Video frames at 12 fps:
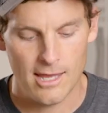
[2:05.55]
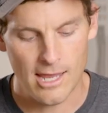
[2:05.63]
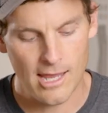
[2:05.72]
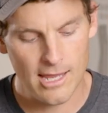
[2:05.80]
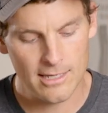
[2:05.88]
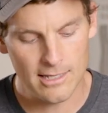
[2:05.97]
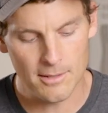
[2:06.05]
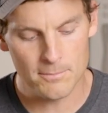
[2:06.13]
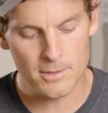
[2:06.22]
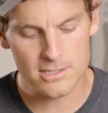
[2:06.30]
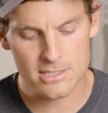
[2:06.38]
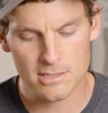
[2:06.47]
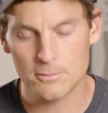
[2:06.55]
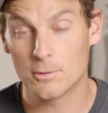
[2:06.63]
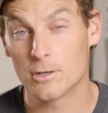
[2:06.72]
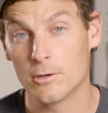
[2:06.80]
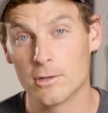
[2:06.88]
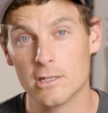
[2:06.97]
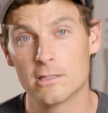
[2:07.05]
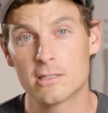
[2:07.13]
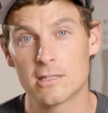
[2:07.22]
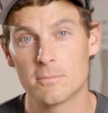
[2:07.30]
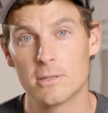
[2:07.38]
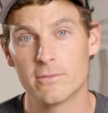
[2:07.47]
And it basically will go into
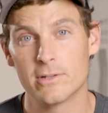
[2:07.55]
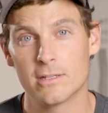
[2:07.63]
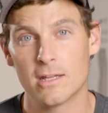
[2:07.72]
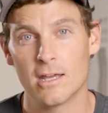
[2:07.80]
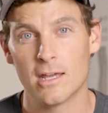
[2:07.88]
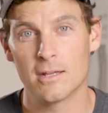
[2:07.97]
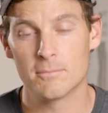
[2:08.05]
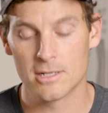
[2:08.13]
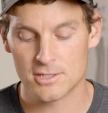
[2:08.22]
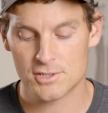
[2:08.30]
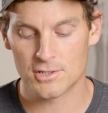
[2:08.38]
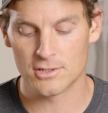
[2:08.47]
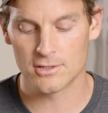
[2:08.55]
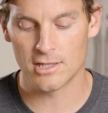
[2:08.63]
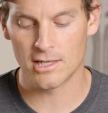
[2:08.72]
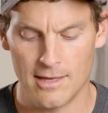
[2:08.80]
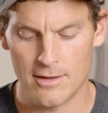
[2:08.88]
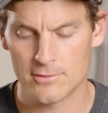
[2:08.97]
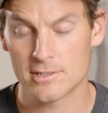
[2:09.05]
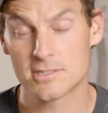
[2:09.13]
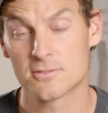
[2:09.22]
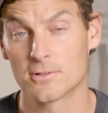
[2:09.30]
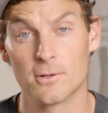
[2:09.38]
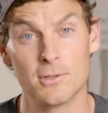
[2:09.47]
the pivot and make sure that everything's
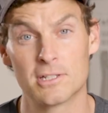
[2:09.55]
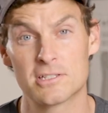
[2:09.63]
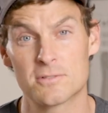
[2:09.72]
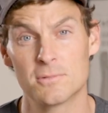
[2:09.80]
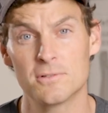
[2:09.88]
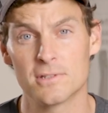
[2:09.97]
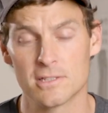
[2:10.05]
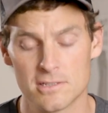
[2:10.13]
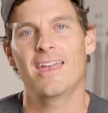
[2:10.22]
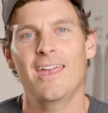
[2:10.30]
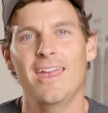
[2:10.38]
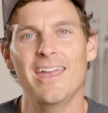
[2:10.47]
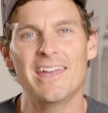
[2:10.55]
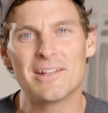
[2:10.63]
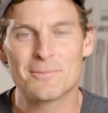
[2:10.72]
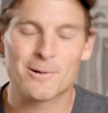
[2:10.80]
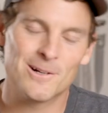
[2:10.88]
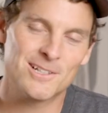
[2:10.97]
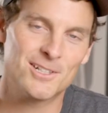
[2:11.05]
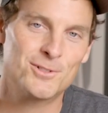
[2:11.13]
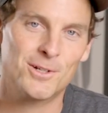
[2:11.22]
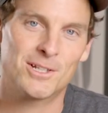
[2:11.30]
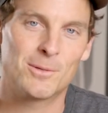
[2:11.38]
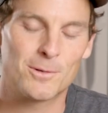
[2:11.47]
rolling smoothly. And we're on to
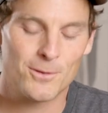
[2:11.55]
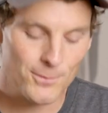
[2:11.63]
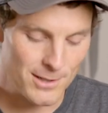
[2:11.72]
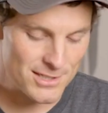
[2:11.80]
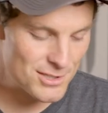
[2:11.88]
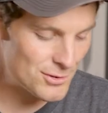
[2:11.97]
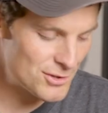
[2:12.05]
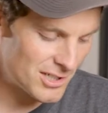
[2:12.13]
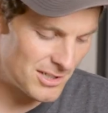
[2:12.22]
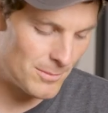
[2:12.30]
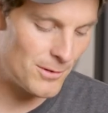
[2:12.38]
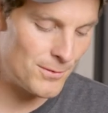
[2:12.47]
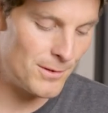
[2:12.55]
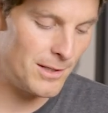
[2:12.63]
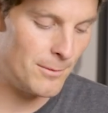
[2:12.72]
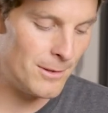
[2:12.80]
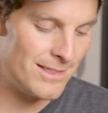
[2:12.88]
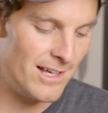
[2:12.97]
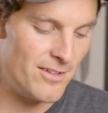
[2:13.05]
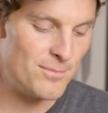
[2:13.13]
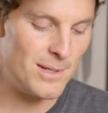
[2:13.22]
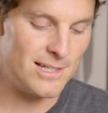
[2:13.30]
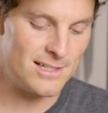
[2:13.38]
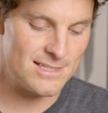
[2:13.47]
trick number three. So trick number three with knife
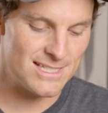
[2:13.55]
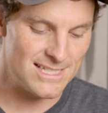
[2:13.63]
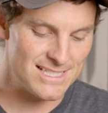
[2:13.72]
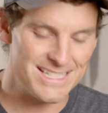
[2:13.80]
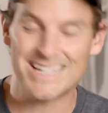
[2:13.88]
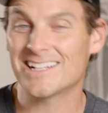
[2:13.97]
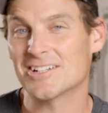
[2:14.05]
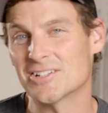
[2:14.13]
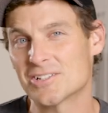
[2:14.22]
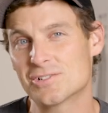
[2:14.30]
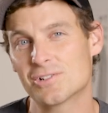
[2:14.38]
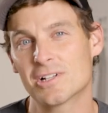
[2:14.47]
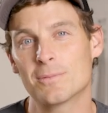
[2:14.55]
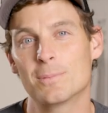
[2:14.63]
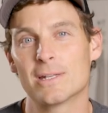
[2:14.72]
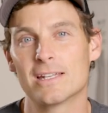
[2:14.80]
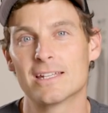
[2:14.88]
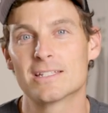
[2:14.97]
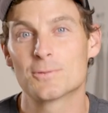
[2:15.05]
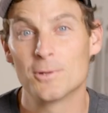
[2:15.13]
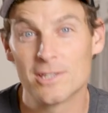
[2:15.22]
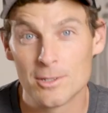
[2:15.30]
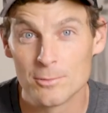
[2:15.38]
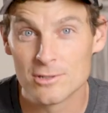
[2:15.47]
maintenance is not a hard trick, but it is
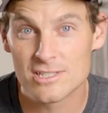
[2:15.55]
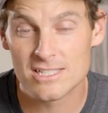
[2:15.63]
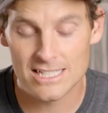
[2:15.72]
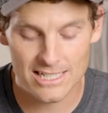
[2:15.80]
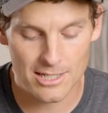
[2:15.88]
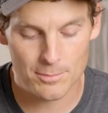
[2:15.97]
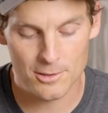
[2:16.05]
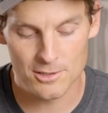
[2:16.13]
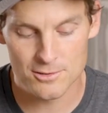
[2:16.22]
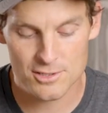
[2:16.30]
one that will sneak up on you.